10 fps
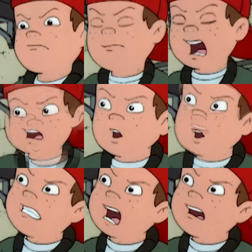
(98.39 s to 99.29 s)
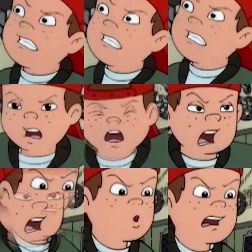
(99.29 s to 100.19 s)
macaroni and cheese stuck
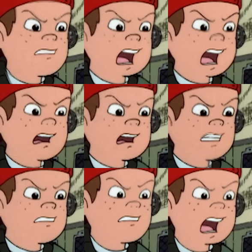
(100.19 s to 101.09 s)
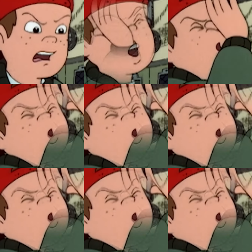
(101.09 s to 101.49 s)
together with paste, and now